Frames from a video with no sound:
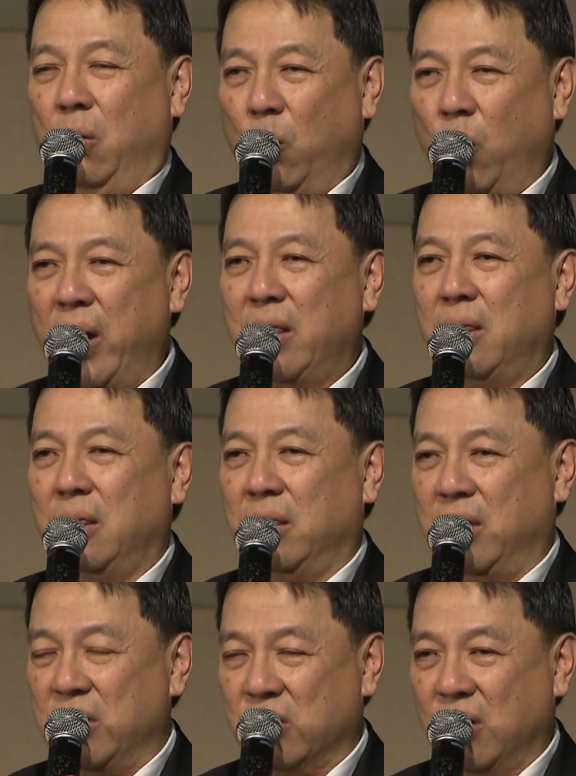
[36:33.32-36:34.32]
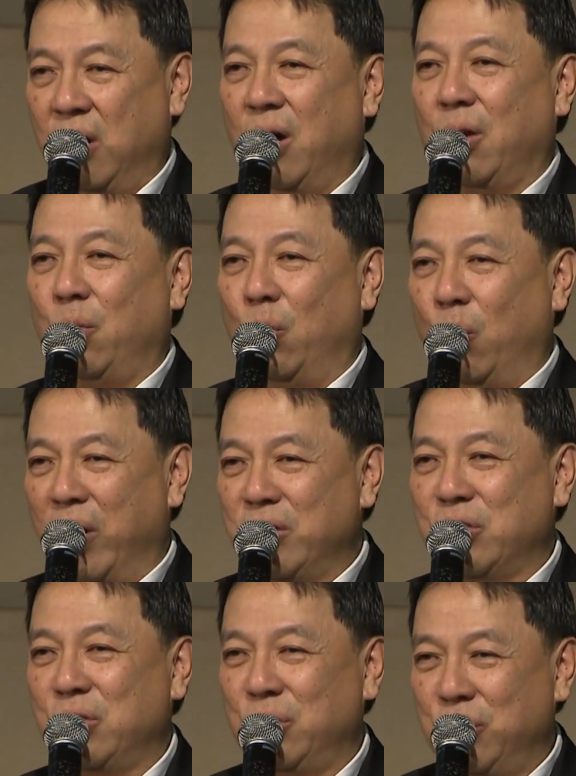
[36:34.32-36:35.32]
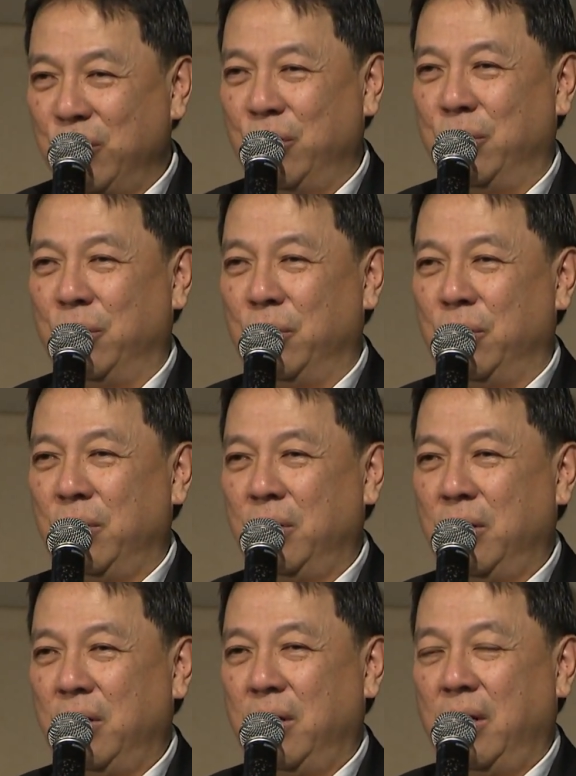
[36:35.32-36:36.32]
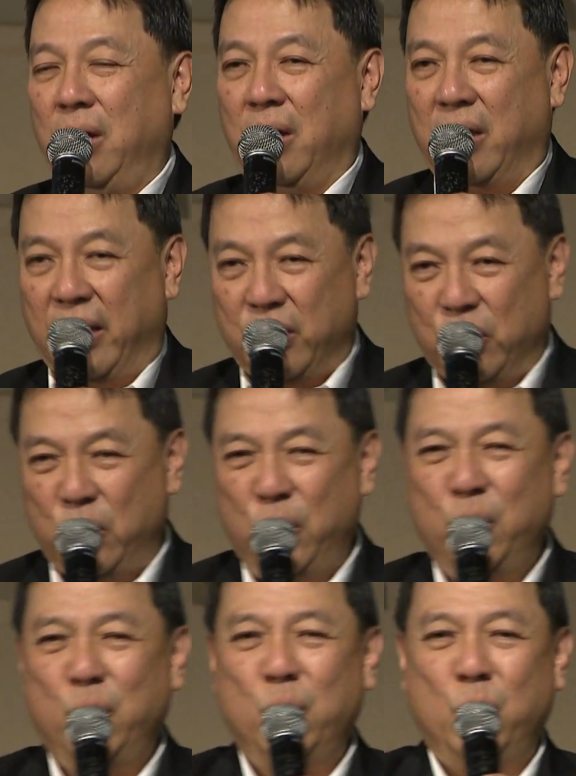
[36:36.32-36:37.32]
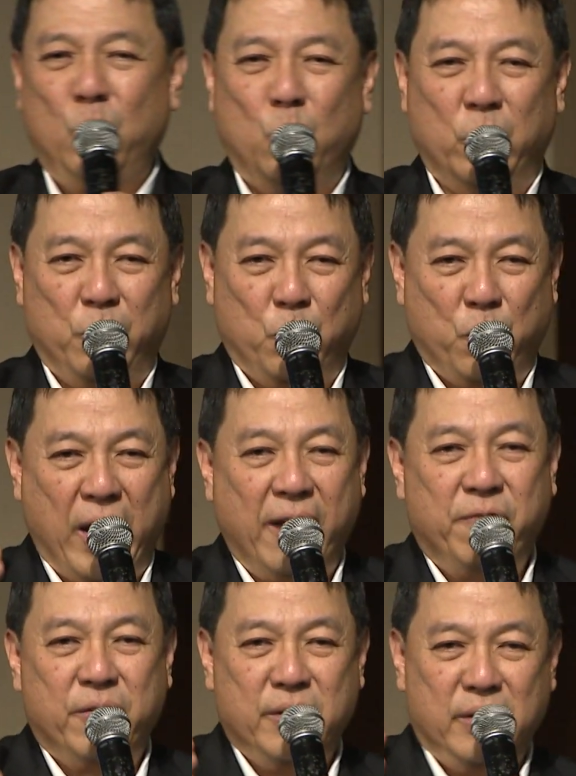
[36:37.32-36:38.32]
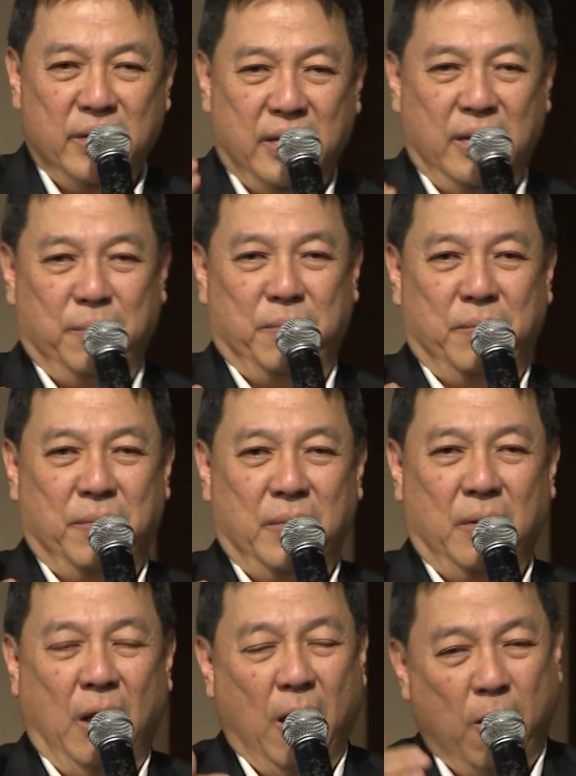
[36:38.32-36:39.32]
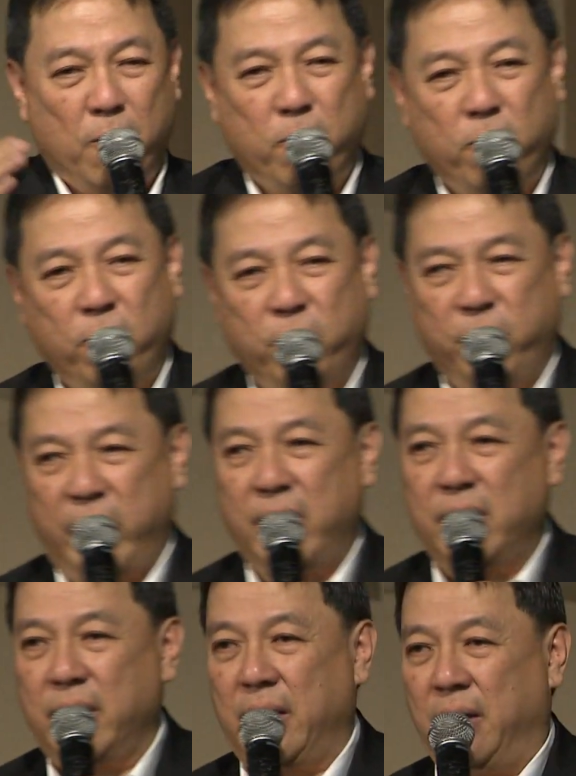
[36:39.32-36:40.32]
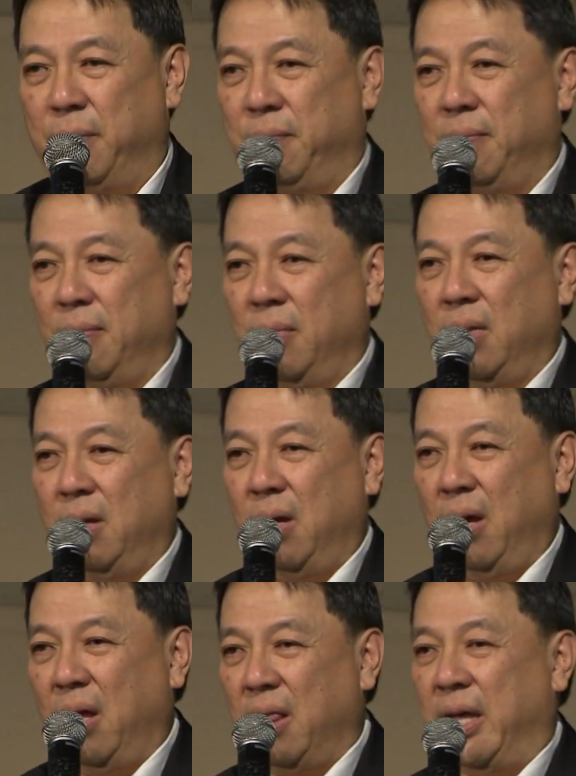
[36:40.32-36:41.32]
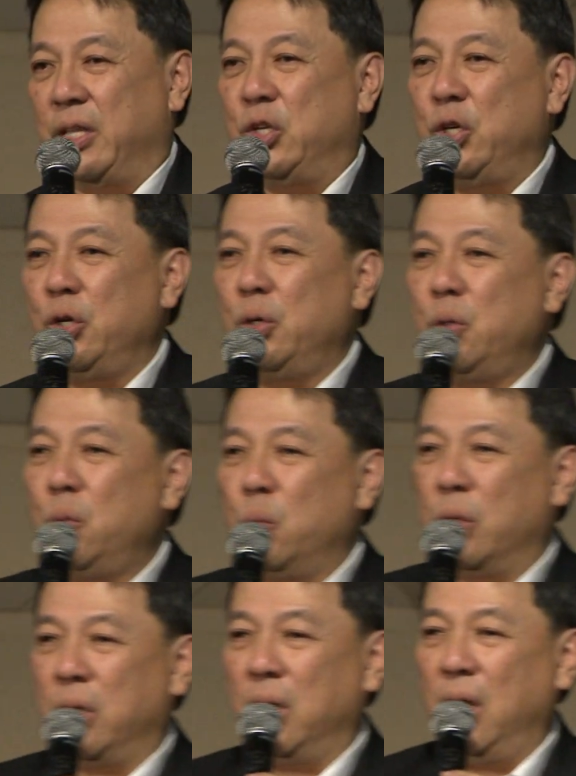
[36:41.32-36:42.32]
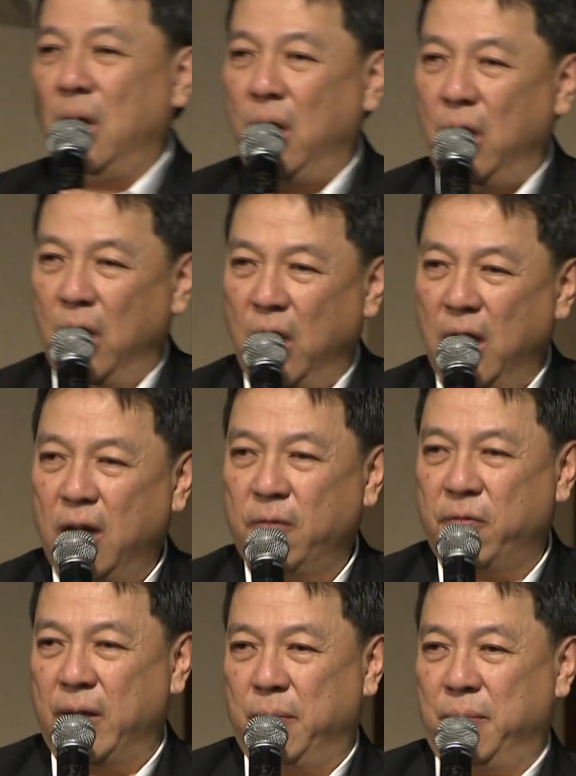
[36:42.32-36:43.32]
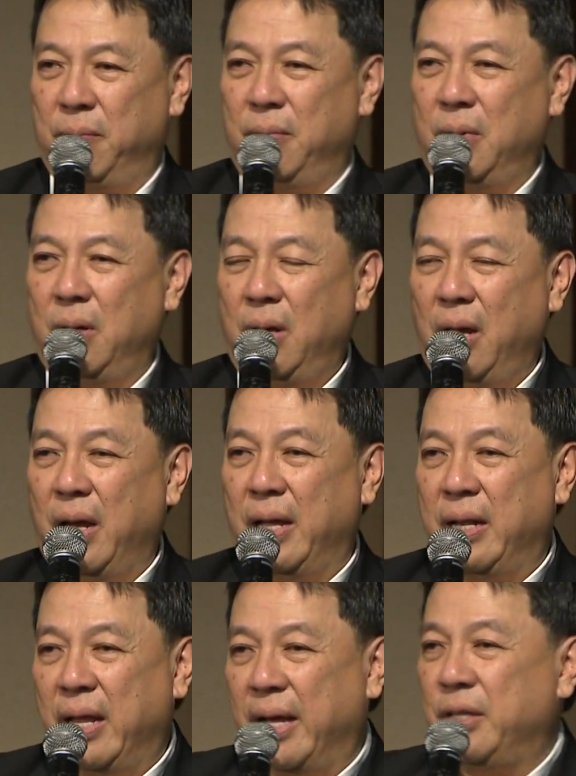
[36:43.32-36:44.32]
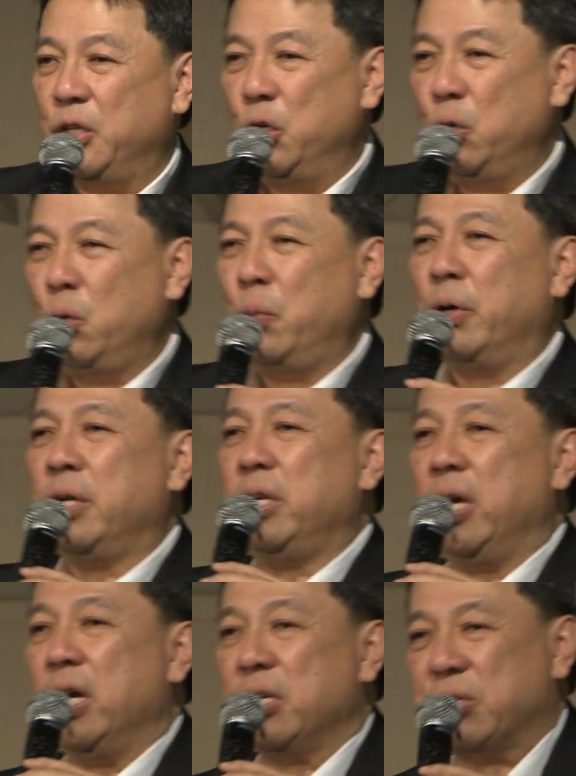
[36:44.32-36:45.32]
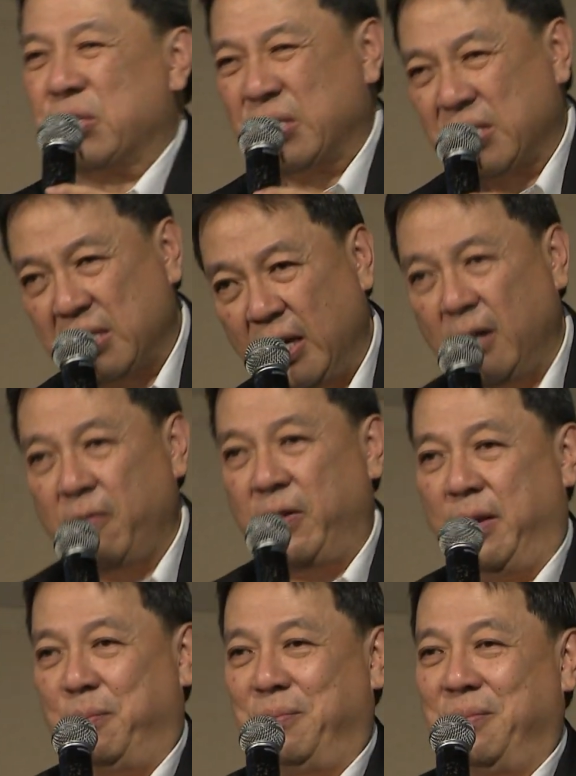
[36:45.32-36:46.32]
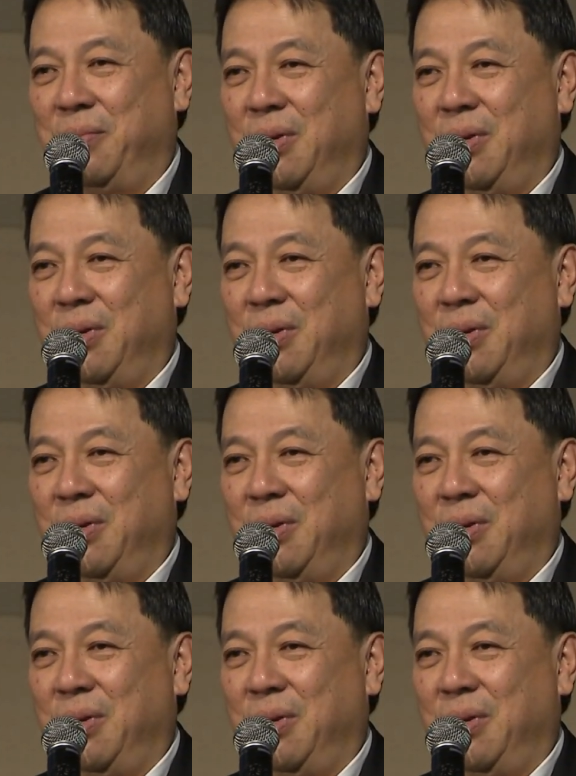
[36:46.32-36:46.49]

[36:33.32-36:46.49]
What does God want you to do? That you would reverence Him, fear Him, that you would love Him, and that you would serve Him